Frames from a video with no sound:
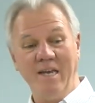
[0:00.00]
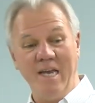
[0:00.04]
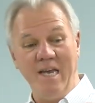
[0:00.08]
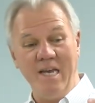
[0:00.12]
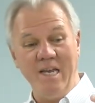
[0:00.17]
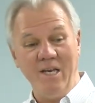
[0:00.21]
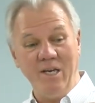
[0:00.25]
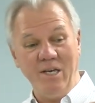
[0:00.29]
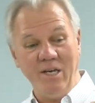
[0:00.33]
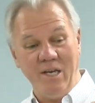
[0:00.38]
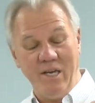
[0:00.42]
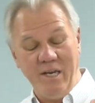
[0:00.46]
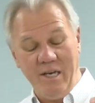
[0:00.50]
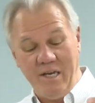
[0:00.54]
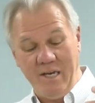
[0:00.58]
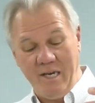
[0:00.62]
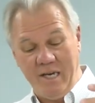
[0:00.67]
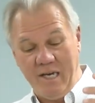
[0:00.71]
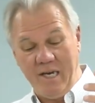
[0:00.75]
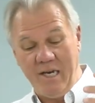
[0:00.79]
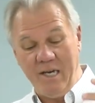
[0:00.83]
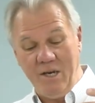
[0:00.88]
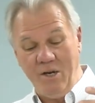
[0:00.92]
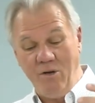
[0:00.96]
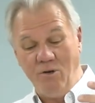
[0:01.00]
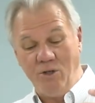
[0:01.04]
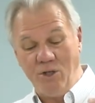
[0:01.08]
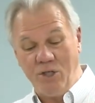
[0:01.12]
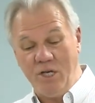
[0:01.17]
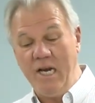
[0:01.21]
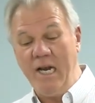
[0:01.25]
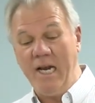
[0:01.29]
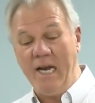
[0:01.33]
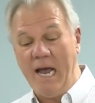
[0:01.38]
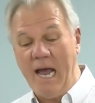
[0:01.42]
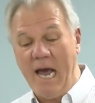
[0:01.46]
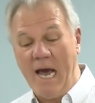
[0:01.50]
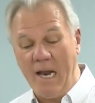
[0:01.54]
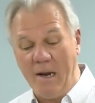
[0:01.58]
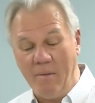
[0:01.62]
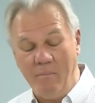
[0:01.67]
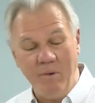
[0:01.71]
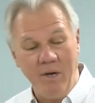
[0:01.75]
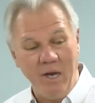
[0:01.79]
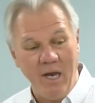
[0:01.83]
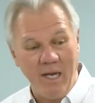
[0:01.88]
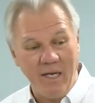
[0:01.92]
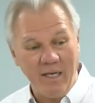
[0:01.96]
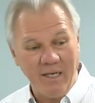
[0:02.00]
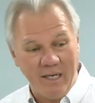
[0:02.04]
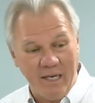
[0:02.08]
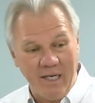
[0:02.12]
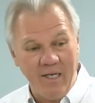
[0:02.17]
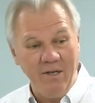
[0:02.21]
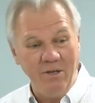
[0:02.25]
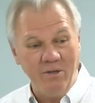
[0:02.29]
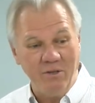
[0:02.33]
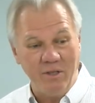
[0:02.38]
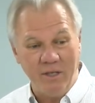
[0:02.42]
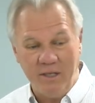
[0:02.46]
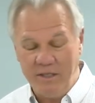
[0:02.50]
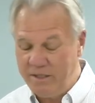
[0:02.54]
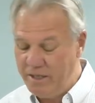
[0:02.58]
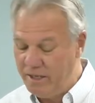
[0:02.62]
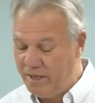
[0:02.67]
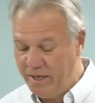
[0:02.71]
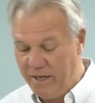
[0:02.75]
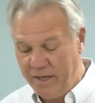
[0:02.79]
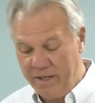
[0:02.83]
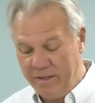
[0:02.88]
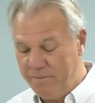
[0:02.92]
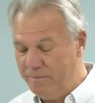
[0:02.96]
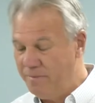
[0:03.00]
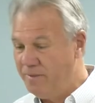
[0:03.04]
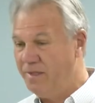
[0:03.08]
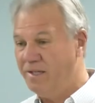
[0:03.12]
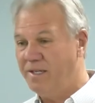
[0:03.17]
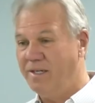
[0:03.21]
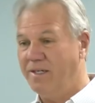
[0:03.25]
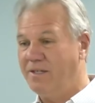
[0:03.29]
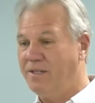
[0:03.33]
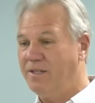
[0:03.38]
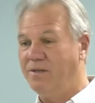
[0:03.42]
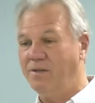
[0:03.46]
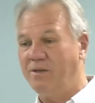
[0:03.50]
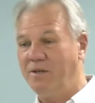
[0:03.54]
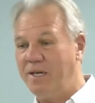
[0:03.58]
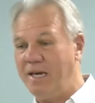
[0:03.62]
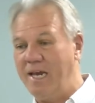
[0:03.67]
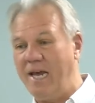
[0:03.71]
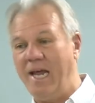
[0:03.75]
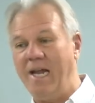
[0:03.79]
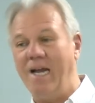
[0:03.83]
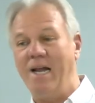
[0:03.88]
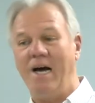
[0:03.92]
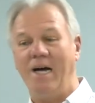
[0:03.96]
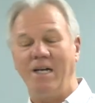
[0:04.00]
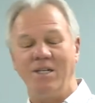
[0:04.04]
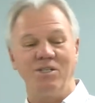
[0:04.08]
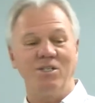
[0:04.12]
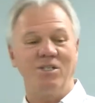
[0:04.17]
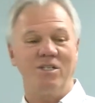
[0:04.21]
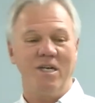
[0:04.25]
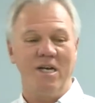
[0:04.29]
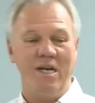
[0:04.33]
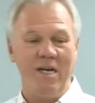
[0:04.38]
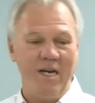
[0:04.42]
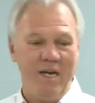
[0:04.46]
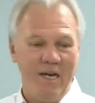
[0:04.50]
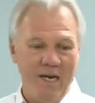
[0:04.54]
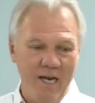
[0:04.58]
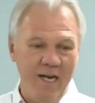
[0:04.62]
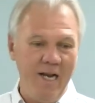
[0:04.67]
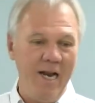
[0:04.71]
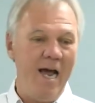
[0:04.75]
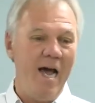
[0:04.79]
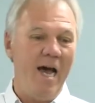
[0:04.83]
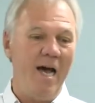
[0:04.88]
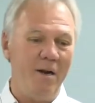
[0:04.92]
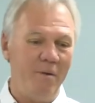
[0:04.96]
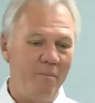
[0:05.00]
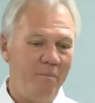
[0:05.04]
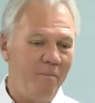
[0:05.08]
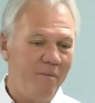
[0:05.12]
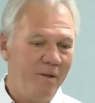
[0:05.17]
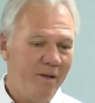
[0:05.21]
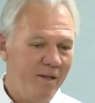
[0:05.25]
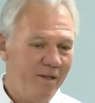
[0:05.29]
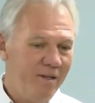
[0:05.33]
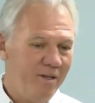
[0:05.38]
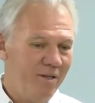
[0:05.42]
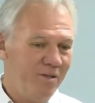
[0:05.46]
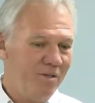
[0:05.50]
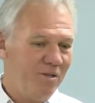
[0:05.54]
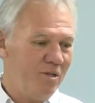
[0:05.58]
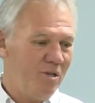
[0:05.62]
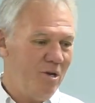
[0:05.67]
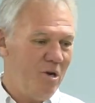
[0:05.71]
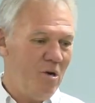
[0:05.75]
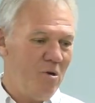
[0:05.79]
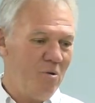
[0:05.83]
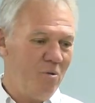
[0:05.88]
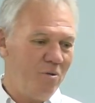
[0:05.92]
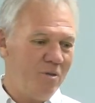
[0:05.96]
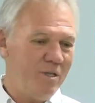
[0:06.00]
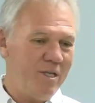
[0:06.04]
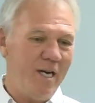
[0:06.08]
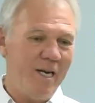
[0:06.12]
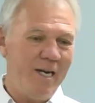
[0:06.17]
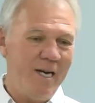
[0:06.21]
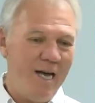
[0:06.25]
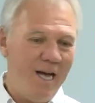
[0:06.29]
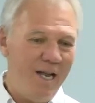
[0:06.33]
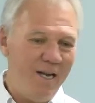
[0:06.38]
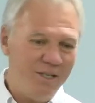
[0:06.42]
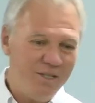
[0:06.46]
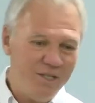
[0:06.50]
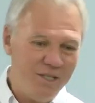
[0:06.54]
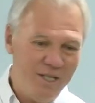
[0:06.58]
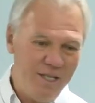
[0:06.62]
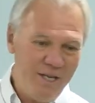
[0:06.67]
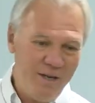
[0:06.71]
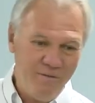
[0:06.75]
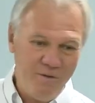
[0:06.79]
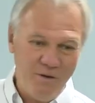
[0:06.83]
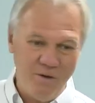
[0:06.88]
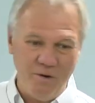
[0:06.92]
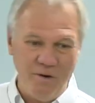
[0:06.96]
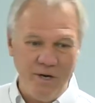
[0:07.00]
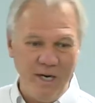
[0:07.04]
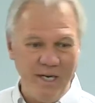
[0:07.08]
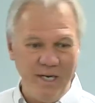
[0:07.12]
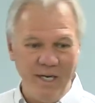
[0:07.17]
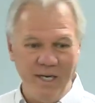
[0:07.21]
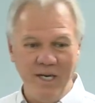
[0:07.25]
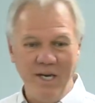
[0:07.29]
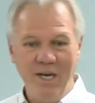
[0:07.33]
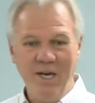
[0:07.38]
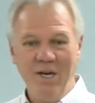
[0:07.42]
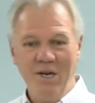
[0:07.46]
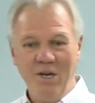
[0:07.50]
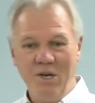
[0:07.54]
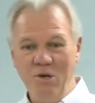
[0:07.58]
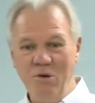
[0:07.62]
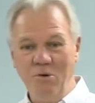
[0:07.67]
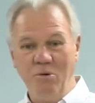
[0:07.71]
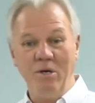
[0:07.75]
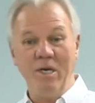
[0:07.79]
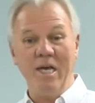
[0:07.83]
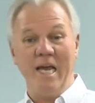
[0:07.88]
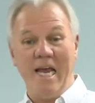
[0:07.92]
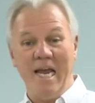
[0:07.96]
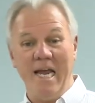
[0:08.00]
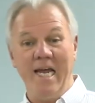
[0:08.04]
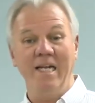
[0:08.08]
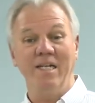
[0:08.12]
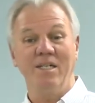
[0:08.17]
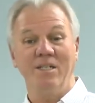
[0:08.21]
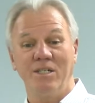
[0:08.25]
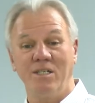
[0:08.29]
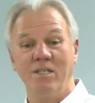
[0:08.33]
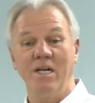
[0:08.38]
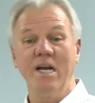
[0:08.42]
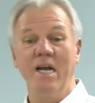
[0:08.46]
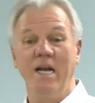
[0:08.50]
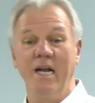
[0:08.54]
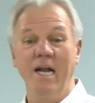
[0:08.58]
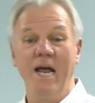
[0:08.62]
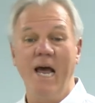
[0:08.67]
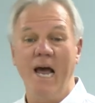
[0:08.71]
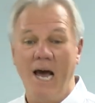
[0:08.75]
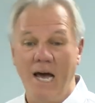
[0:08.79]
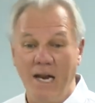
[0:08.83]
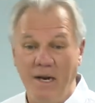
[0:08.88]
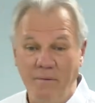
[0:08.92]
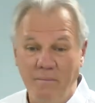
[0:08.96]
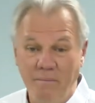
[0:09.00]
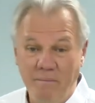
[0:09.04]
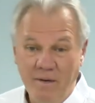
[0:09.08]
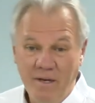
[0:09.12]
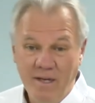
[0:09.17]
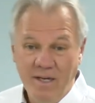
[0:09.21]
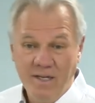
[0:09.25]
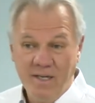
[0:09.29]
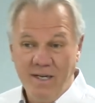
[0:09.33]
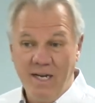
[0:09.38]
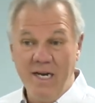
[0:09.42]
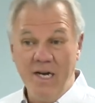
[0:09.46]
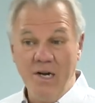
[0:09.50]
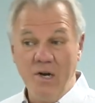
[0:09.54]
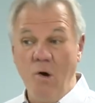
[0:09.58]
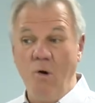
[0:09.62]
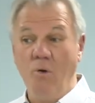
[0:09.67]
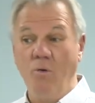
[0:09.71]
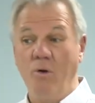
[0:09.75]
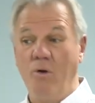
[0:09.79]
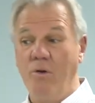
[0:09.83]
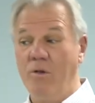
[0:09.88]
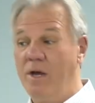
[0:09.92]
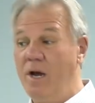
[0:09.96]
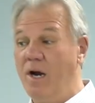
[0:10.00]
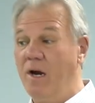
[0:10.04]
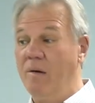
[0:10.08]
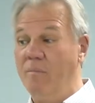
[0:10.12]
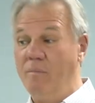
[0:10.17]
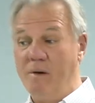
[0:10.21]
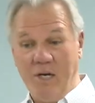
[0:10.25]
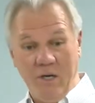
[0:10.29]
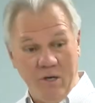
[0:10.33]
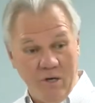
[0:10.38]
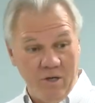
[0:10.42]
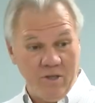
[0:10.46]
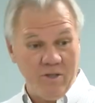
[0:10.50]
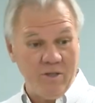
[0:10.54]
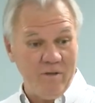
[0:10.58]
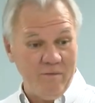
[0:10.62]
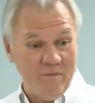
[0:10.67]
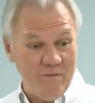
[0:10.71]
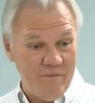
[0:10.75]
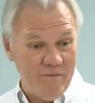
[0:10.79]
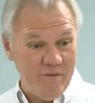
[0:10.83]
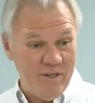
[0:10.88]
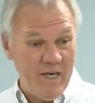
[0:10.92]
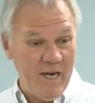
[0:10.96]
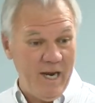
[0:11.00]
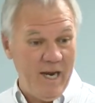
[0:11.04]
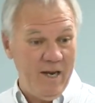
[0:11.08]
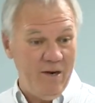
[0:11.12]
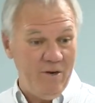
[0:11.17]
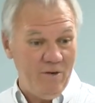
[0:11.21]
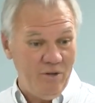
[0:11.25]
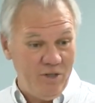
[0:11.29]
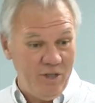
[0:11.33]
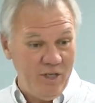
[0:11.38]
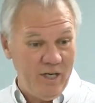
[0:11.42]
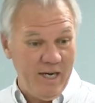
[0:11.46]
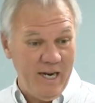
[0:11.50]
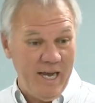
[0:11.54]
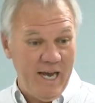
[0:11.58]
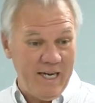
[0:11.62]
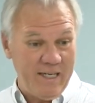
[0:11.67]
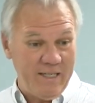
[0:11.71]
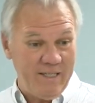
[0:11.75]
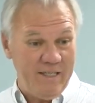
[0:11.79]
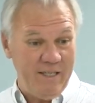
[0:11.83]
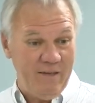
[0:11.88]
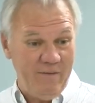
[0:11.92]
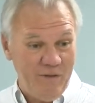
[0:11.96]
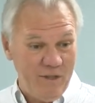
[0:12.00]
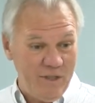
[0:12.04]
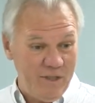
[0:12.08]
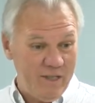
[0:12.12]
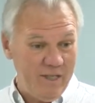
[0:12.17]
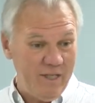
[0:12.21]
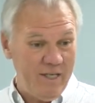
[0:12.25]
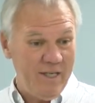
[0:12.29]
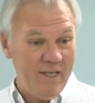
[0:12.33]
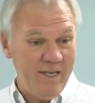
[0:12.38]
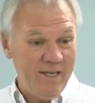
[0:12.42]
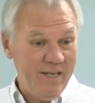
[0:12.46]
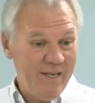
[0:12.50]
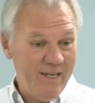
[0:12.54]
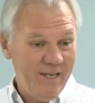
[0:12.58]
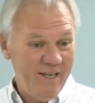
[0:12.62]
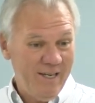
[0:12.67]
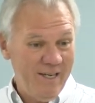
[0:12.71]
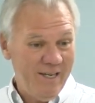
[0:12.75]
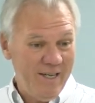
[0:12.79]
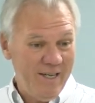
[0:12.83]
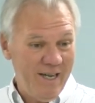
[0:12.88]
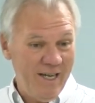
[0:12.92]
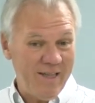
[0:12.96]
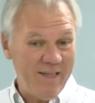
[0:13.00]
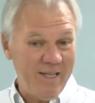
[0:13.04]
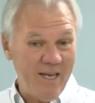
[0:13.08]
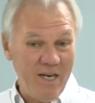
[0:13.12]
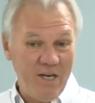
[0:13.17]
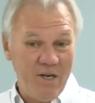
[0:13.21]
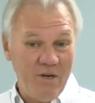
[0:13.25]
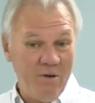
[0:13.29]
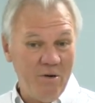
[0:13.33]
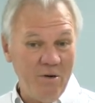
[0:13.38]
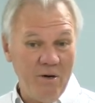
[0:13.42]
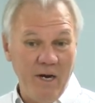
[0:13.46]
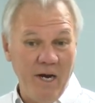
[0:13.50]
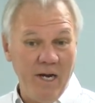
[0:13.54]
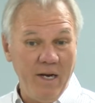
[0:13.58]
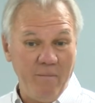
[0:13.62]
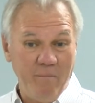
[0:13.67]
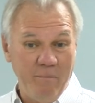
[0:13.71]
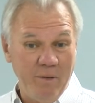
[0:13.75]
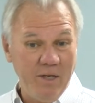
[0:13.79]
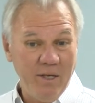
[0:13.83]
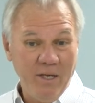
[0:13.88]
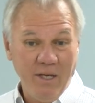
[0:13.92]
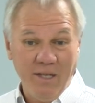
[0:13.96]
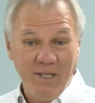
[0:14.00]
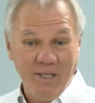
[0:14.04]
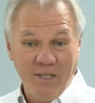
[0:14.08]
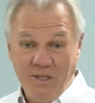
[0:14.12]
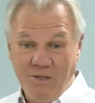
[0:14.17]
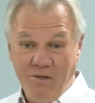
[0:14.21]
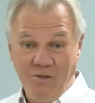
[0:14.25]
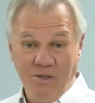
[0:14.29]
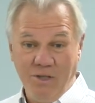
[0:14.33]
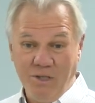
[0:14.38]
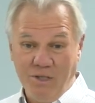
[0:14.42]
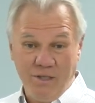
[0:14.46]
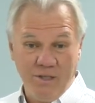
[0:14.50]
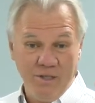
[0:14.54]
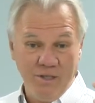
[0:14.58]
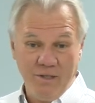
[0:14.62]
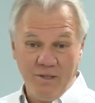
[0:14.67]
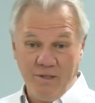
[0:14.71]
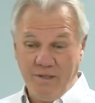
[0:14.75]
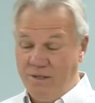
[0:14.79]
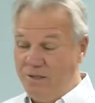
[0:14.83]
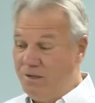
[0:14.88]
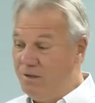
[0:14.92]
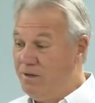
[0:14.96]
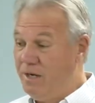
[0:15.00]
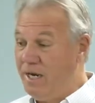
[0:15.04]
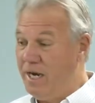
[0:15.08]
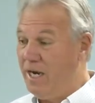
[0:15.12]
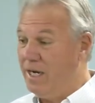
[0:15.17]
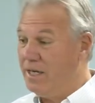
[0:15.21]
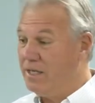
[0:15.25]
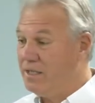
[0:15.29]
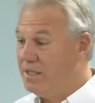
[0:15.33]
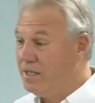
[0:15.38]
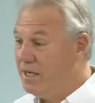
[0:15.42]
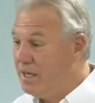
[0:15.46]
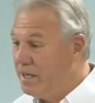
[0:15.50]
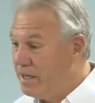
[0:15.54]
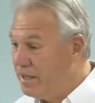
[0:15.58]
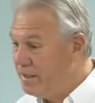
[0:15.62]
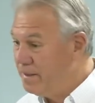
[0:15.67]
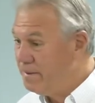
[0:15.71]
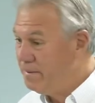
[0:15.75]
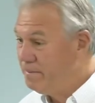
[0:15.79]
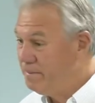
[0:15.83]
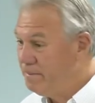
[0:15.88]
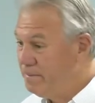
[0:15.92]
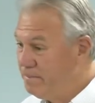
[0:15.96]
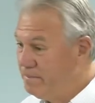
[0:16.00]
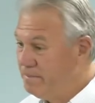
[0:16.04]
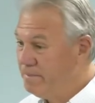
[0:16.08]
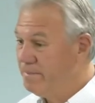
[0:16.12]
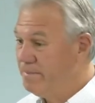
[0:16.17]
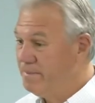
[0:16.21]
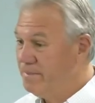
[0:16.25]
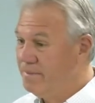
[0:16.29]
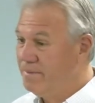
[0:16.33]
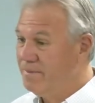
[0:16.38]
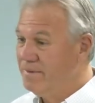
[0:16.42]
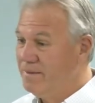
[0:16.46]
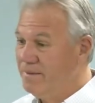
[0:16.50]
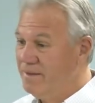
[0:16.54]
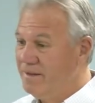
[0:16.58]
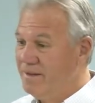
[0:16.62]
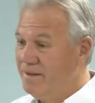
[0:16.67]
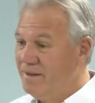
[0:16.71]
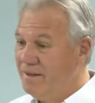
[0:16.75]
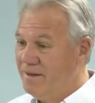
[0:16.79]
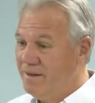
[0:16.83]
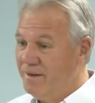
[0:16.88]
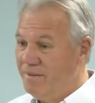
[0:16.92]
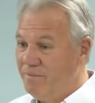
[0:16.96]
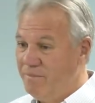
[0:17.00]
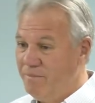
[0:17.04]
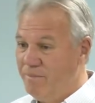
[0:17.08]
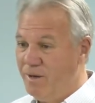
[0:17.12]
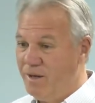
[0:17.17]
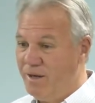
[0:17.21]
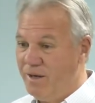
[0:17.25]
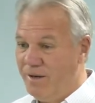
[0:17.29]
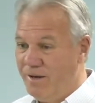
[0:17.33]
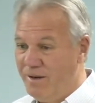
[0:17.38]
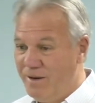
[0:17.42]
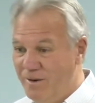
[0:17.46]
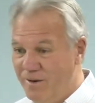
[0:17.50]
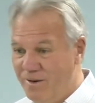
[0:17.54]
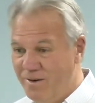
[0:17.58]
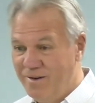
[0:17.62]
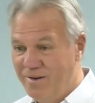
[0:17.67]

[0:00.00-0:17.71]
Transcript: "Can can you see an atom yet? Can you?" See? He said, "No, you cannot see an atom. There's no technology they've created. You can't see an atom. They know they're there because of the energy and activity that they create, but you just you can't see it." But